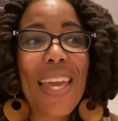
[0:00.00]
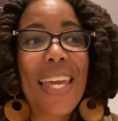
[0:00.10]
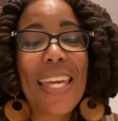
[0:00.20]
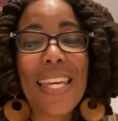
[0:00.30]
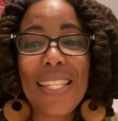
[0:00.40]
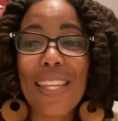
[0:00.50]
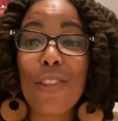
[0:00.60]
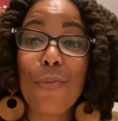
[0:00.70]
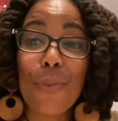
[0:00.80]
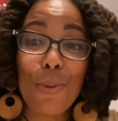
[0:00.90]
he said,
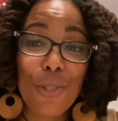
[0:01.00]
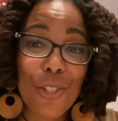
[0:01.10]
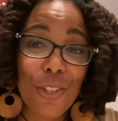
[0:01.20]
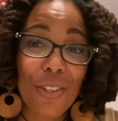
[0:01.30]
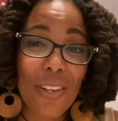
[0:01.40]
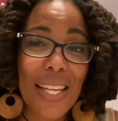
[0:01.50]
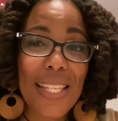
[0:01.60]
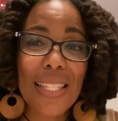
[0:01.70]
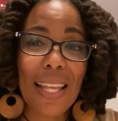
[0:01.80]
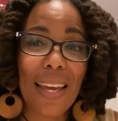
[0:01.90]
the future
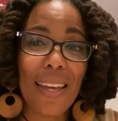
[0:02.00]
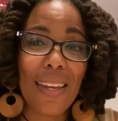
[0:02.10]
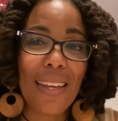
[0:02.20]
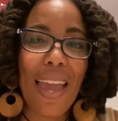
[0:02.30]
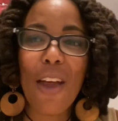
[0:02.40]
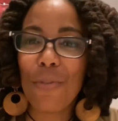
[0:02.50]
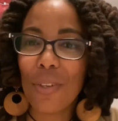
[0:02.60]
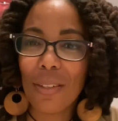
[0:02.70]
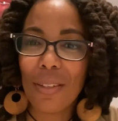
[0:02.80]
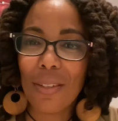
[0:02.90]
is like
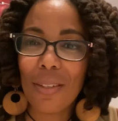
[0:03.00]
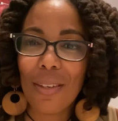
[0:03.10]
heaven.